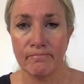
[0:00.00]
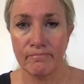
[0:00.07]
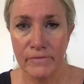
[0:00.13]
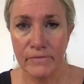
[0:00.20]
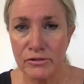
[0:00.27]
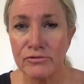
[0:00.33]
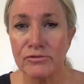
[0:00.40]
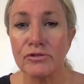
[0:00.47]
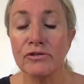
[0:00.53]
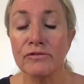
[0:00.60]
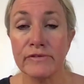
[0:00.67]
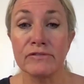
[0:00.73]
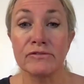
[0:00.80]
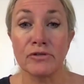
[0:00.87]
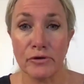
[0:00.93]
The
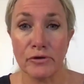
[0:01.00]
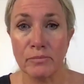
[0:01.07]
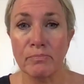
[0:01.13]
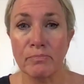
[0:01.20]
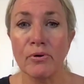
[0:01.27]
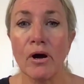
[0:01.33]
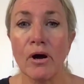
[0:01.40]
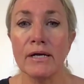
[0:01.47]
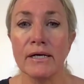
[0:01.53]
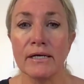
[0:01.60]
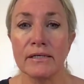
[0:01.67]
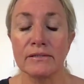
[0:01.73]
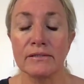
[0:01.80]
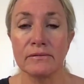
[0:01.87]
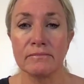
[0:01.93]
service or the
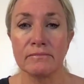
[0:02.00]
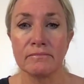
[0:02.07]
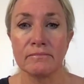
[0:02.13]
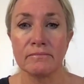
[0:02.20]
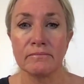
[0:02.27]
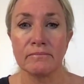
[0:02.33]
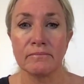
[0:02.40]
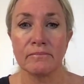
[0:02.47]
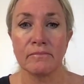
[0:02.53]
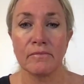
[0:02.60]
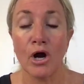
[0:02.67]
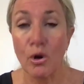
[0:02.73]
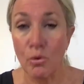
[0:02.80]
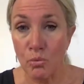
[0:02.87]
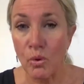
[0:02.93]
product
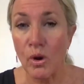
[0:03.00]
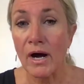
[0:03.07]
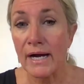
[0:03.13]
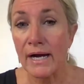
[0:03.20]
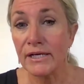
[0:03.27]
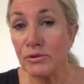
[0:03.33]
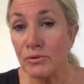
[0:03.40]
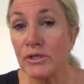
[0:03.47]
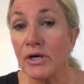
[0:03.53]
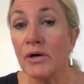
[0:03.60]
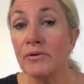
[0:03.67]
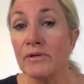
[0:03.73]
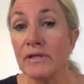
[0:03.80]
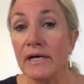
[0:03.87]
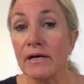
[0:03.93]
are why you
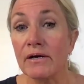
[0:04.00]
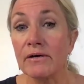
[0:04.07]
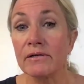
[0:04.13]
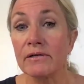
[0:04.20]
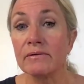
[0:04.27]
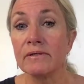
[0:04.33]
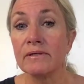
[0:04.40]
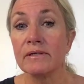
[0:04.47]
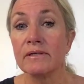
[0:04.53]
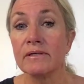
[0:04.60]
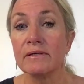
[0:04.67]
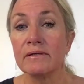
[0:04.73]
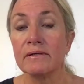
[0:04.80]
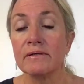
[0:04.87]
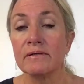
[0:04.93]
go there,
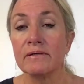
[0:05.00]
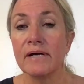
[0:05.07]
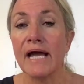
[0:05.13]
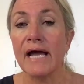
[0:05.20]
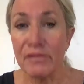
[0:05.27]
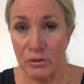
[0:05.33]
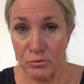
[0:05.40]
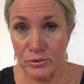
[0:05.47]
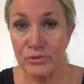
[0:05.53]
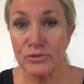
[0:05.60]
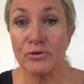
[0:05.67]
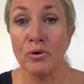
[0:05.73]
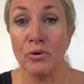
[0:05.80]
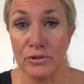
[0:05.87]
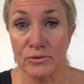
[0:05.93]
and the
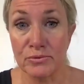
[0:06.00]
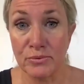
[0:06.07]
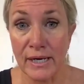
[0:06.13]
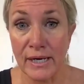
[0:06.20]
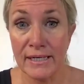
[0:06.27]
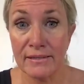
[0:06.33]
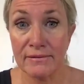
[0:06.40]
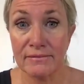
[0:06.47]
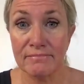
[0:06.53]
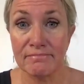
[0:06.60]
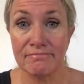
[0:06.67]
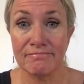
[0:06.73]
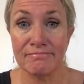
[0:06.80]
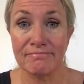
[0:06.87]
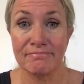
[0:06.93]
results, right?
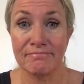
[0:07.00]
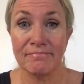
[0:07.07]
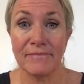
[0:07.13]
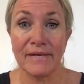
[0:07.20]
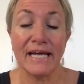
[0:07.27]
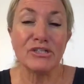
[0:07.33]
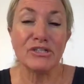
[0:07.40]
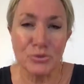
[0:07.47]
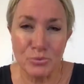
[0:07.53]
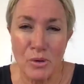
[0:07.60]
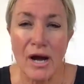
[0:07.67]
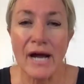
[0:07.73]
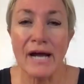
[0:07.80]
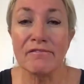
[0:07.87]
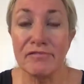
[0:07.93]
It
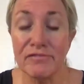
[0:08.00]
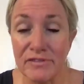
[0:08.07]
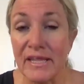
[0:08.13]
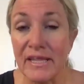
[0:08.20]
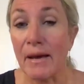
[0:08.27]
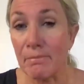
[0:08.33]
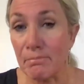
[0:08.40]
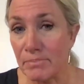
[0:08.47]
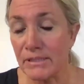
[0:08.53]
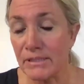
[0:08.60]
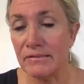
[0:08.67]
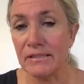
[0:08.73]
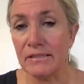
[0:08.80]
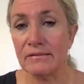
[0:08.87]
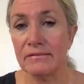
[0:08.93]
drives that
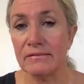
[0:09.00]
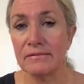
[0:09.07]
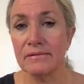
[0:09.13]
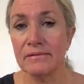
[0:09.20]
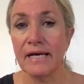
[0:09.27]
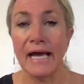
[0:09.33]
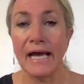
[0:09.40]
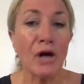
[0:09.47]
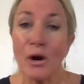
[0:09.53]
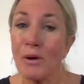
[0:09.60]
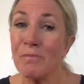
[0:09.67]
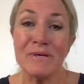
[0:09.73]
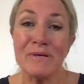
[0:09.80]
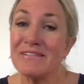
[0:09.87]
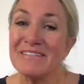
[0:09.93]
business. And our
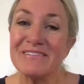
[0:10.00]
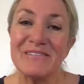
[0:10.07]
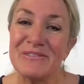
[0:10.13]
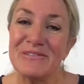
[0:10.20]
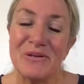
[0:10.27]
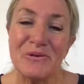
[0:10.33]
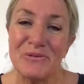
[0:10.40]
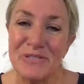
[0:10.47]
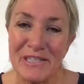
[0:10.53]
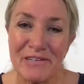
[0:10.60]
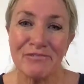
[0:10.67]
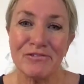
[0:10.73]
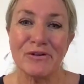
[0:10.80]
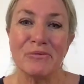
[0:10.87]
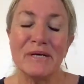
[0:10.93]
business is no
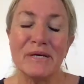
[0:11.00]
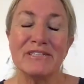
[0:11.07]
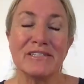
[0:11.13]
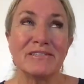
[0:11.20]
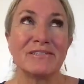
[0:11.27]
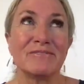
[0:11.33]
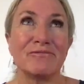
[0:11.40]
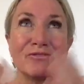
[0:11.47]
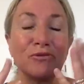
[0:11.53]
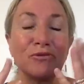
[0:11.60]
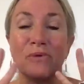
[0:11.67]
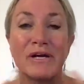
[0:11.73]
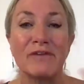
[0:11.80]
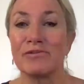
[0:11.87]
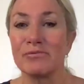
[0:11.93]
different. We just, for
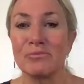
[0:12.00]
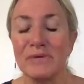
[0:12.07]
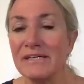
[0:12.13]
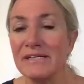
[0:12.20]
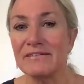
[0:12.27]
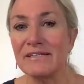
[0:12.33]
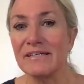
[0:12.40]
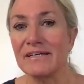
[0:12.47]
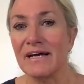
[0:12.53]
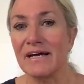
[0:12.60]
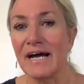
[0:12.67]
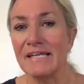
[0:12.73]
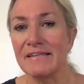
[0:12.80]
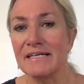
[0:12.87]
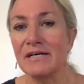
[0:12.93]
whatever reason,
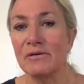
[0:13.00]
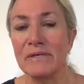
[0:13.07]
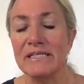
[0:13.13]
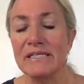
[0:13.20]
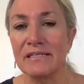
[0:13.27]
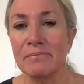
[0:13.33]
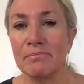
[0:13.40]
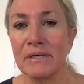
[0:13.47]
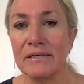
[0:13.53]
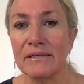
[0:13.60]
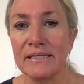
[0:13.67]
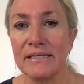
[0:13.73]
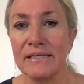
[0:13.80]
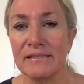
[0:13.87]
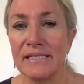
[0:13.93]
I think we
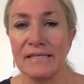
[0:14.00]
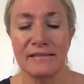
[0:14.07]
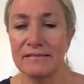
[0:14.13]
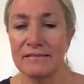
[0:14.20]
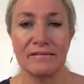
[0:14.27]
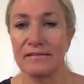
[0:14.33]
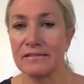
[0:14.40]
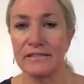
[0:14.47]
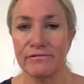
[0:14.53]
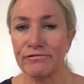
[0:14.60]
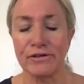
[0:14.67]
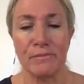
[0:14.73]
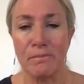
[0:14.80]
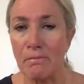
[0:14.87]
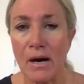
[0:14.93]
typically think this is a
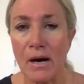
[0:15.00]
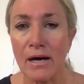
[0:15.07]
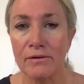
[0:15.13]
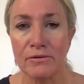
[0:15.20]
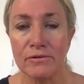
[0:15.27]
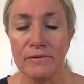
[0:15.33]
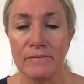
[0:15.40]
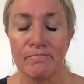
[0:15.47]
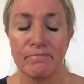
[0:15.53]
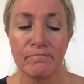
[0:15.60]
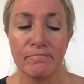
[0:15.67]
different model.